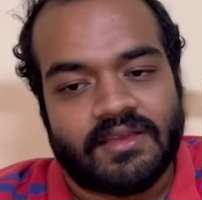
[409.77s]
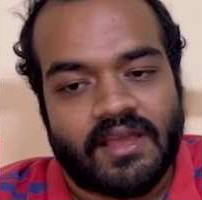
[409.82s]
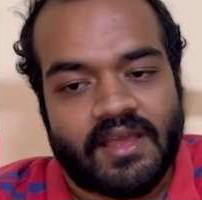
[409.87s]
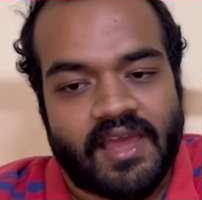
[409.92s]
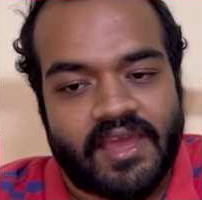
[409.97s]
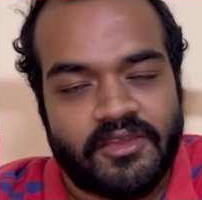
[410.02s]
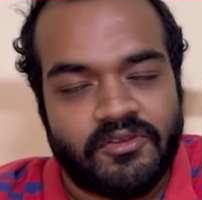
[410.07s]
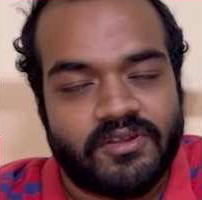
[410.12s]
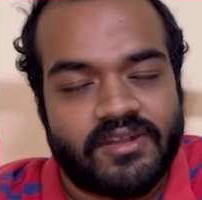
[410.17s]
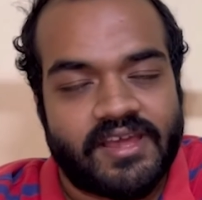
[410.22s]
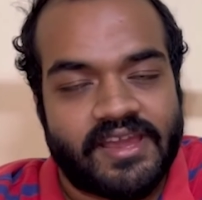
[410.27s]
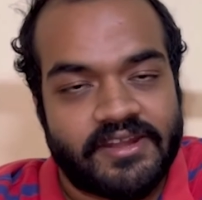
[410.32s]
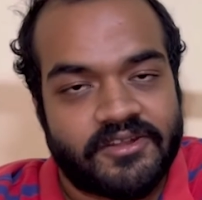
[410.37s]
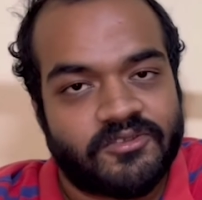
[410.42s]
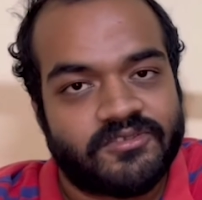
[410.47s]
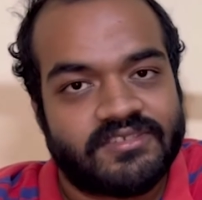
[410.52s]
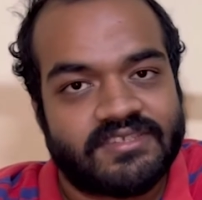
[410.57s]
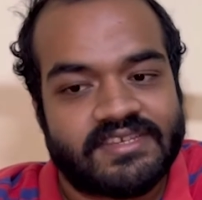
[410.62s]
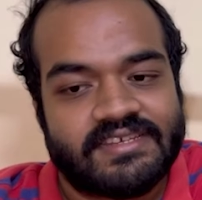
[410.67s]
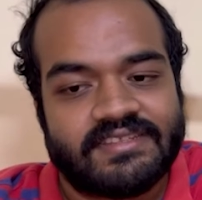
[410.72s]
I would like
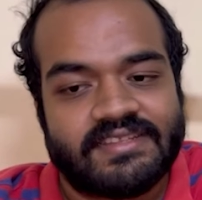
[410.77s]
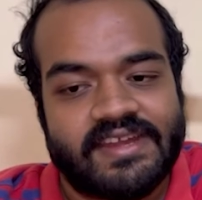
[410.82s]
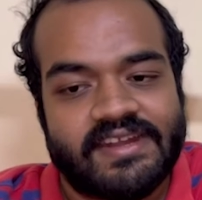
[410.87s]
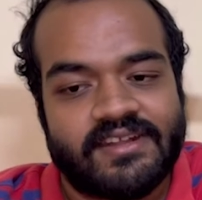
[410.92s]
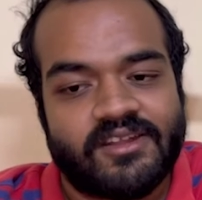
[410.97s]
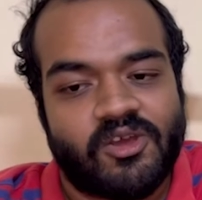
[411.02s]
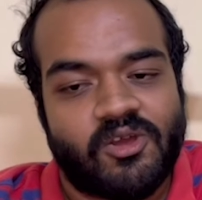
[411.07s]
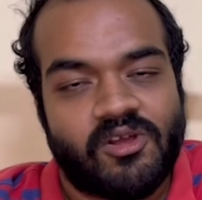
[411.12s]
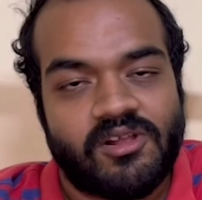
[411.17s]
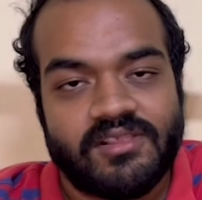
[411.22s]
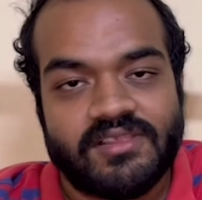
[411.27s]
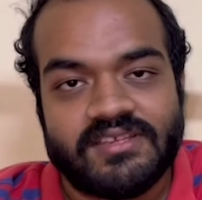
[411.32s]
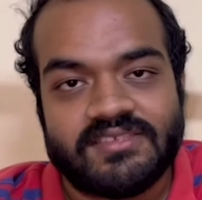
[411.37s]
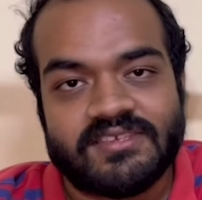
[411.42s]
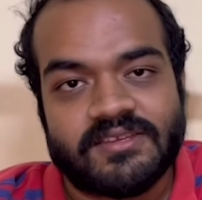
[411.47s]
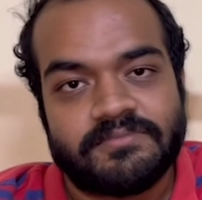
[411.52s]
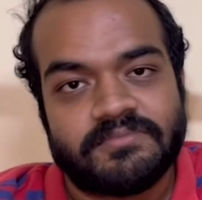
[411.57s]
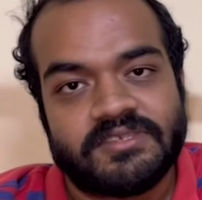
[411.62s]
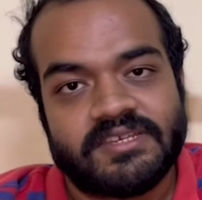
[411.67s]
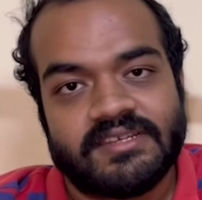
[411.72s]
to say that all the
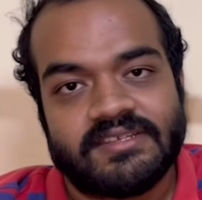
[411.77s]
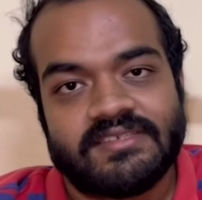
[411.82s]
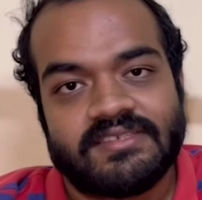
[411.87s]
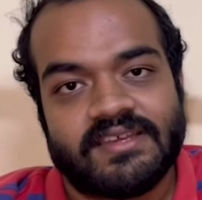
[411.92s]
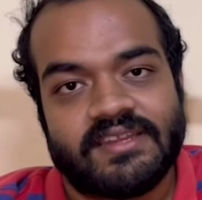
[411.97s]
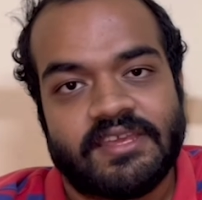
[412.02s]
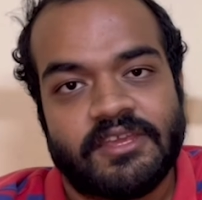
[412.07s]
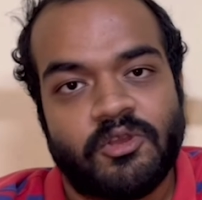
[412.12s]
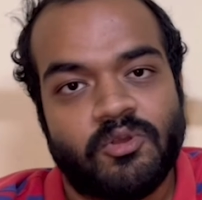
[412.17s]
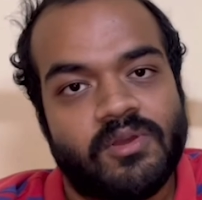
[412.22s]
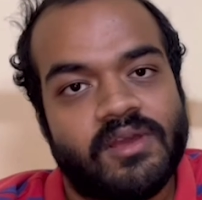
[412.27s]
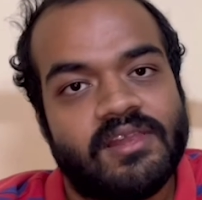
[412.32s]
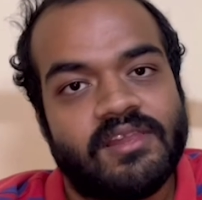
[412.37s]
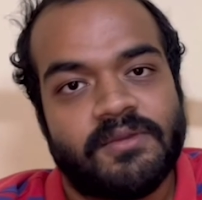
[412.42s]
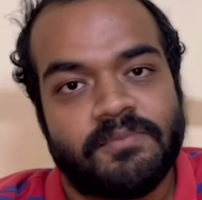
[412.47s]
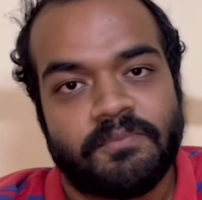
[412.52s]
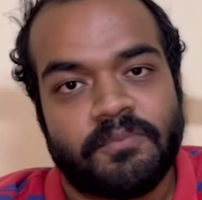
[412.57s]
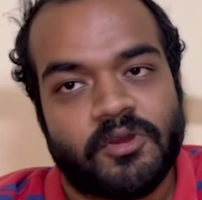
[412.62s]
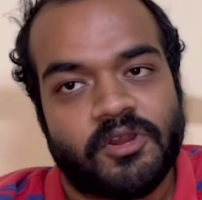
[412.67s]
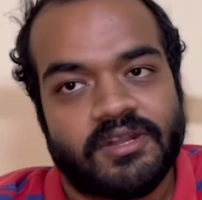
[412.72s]
subjects are equally
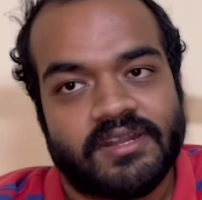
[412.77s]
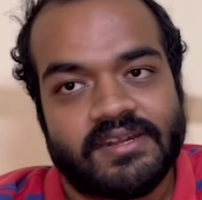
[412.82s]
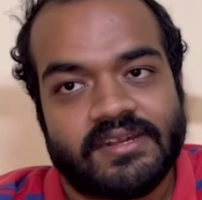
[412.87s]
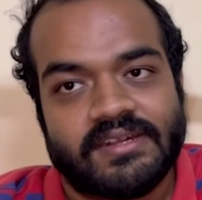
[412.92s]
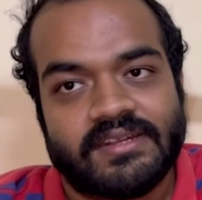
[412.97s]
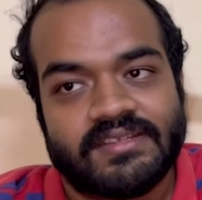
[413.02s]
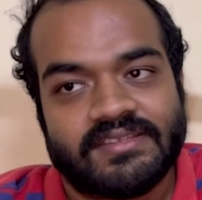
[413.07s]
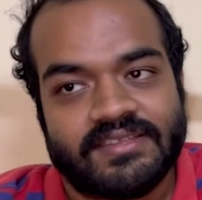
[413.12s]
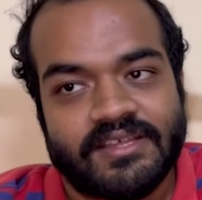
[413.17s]
important.